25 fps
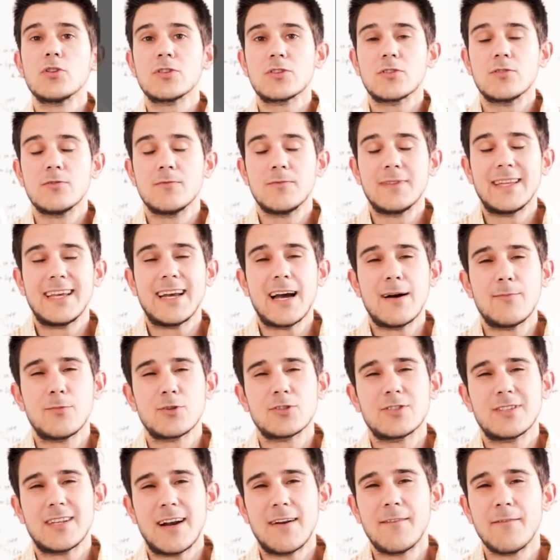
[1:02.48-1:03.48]
them so
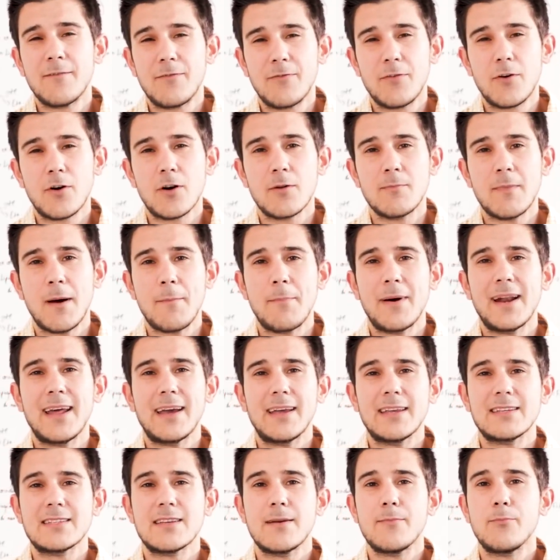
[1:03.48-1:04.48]
that they can be
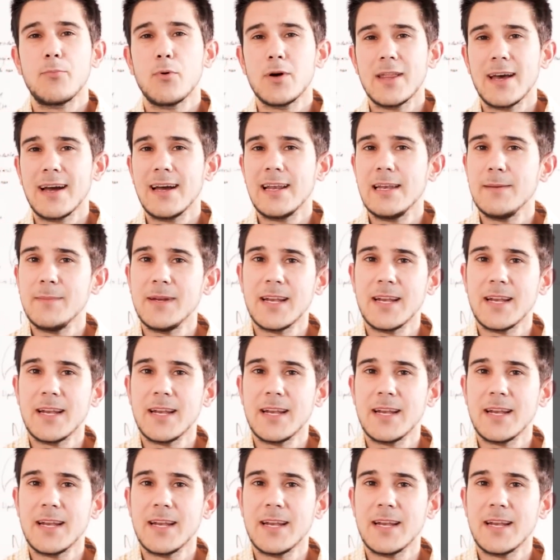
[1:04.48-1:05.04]
eliminated through